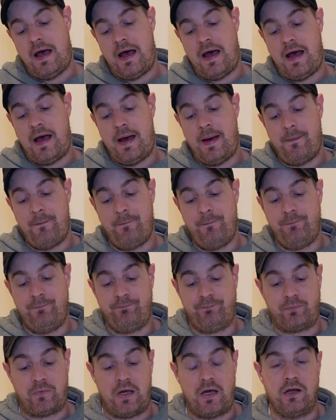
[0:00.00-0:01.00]

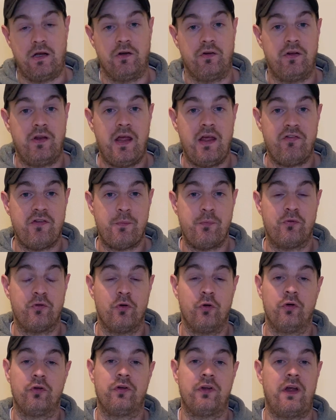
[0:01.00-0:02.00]
And on today's
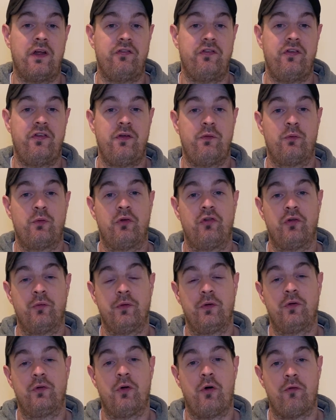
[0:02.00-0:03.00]
episode, as I said, we're just
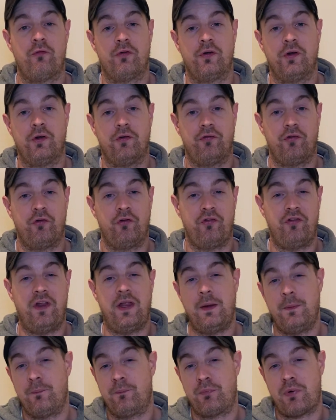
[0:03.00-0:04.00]
going to be covering, as you've
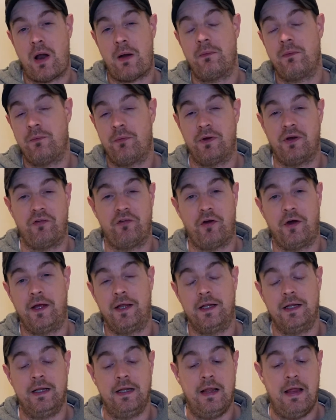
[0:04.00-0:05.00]
seen probably by the
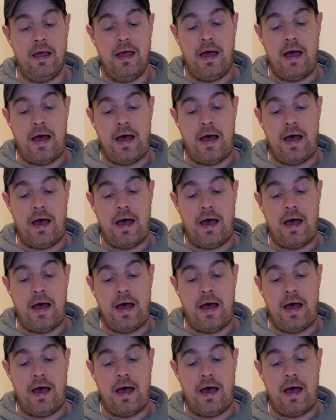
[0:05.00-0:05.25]
title,